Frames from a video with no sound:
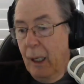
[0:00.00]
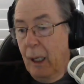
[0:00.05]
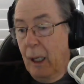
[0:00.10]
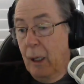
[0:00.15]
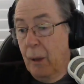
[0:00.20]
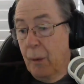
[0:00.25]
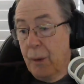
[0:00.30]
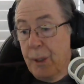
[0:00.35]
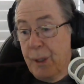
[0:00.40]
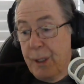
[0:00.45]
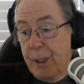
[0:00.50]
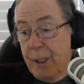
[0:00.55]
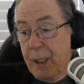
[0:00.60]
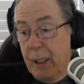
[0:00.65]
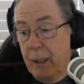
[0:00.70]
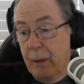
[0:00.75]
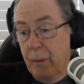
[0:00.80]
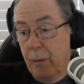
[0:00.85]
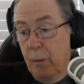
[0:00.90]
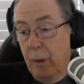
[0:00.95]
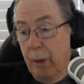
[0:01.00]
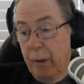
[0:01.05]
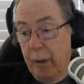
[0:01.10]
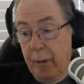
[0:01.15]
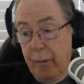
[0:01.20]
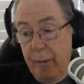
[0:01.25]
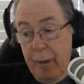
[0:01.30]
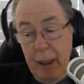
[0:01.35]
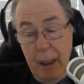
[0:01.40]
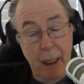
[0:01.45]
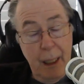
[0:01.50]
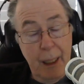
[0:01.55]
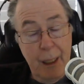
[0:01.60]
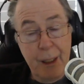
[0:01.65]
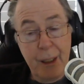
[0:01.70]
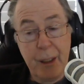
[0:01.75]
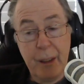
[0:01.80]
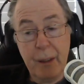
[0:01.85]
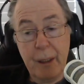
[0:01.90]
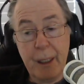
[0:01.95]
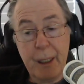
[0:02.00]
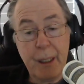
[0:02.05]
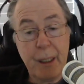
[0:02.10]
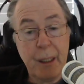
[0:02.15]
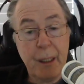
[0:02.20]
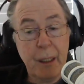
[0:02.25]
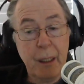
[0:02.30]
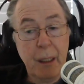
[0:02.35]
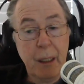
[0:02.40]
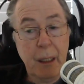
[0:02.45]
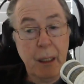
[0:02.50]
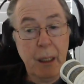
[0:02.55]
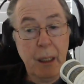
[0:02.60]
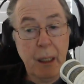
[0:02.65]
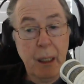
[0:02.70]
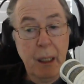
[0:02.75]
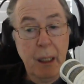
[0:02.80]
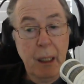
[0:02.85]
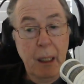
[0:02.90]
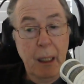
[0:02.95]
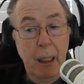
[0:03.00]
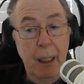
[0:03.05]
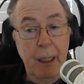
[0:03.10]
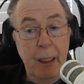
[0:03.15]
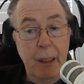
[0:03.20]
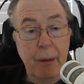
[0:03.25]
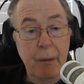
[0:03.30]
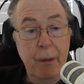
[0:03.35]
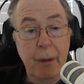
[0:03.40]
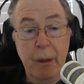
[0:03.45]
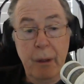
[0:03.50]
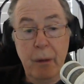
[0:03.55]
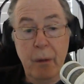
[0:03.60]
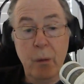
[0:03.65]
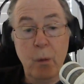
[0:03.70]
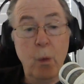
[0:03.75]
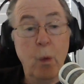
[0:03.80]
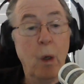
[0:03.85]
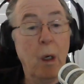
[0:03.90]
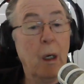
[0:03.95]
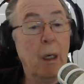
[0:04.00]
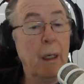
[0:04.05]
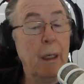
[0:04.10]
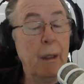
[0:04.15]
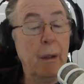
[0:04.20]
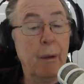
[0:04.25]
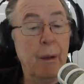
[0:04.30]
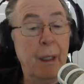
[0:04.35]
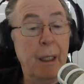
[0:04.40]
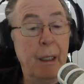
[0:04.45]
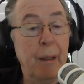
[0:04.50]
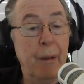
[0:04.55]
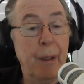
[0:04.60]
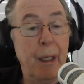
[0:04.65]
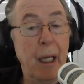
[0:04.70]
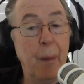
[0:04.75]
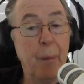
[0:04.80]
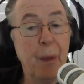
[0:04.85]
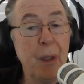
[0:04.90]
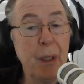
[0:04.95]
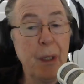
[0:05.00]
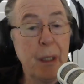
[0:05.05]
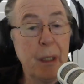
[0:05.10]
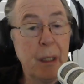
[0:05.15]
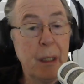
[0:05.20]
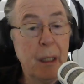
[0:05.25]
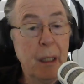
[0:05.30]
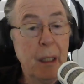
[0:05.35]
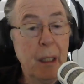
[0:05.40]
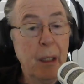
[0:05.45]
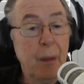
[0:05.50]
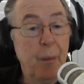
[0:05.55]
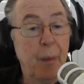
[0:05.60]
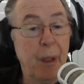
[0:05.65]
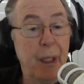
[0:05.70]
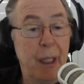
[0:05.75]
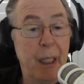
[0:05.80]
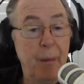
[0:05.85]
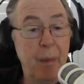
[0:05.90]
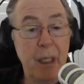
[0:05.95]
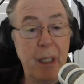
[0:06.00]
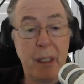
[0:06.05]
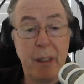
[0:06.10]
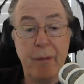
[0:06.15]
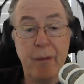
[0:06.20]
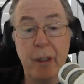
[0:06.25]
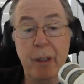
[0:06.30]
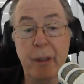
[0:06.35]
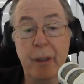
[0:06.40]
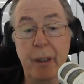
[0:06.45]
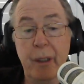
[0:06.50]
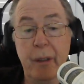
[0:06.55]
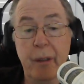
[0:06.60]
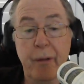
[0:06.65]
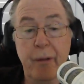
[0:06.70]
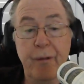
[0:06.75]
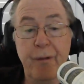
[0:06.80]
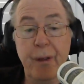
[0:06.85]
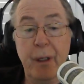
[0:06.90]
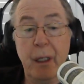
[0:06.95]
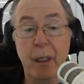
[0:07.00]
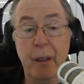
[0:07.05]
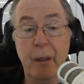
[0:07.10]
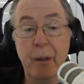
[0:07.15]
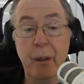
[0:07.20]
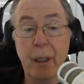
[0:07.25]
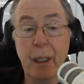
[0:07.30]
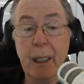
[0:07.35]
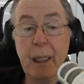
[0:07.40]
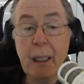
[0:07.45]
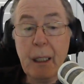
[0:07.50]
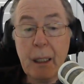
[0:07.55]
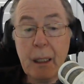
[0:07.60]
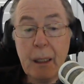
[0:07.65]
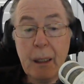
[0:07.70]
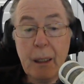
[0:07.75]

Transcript: I was wandering around last night. I don't know why or how it happened, but they must have turned it on fairly early